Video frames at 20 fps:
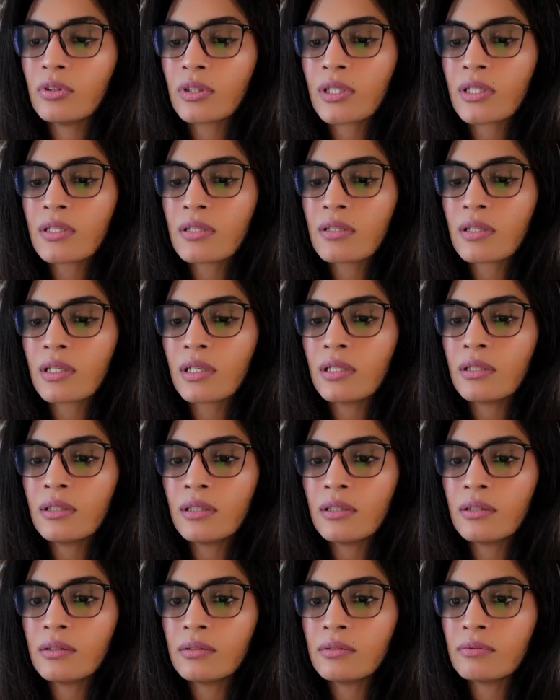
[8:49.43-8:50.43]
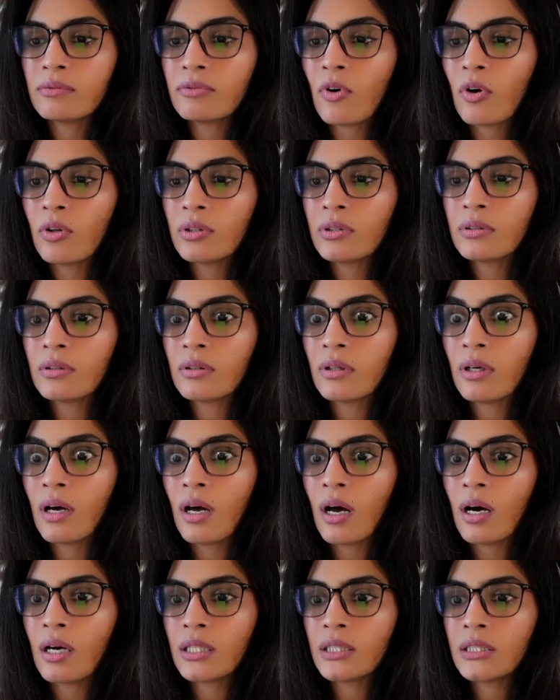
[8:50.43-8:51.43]
He's clearly fallen
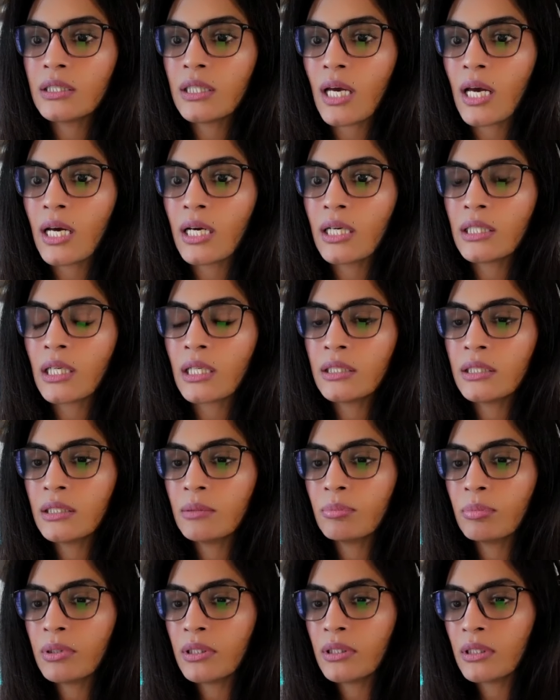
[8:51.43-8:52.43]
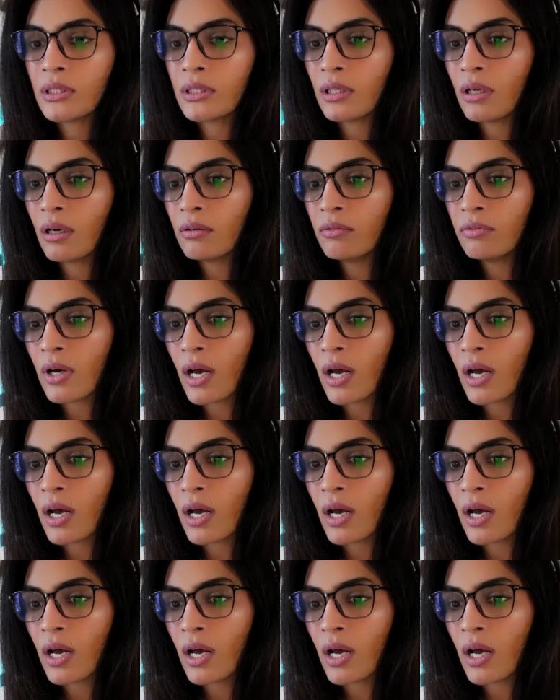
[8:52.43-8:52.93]
hard and deeply in love.